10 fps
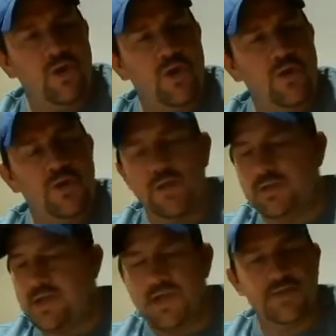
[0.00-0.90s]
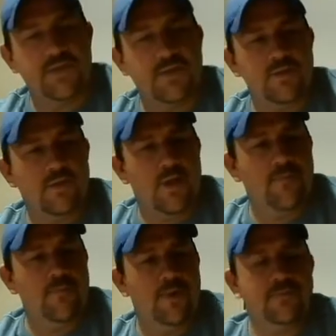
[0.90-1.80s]
good and tasty.
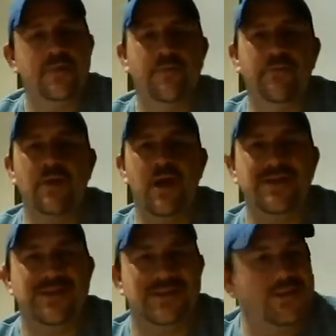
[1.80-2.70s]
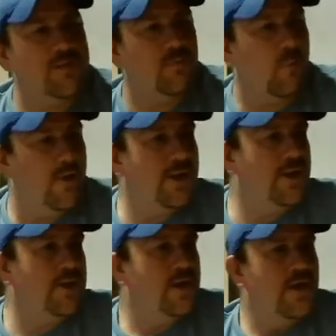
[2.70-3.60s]
I'm definitely not
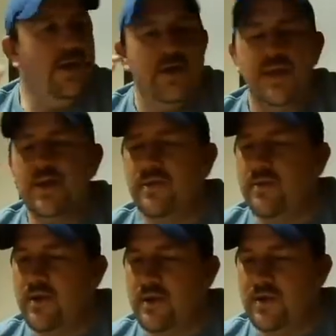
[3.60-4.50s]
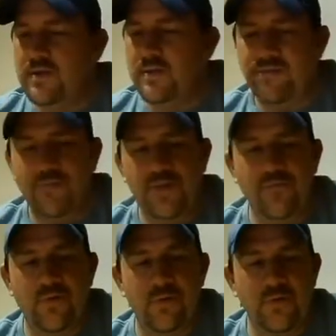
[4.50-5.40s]
disappointed in the
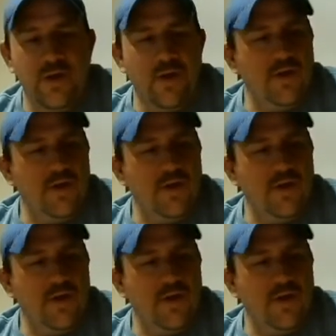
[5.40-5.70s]
flavor,